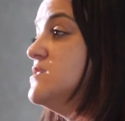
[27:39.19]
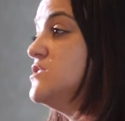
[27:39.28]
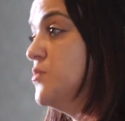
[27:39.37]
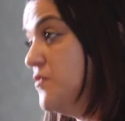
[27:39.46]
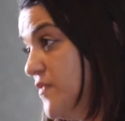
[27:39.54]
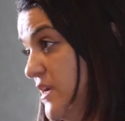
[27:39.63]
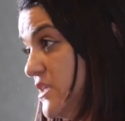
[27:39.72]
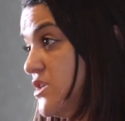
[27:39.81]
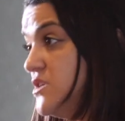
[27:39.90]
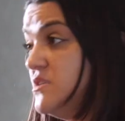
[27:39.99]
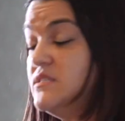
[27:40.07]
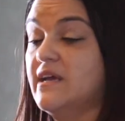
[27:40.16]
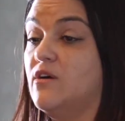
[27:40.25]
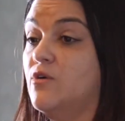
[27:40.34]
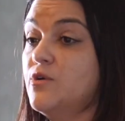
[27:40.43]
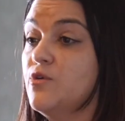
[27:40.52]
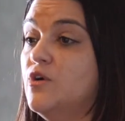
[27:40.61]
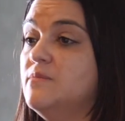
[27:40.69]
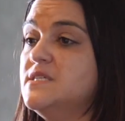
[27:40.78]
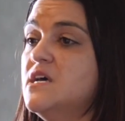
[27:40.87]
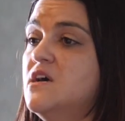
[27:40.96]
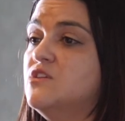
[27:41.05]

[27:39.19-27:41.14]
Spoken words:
super fund stakeholder groups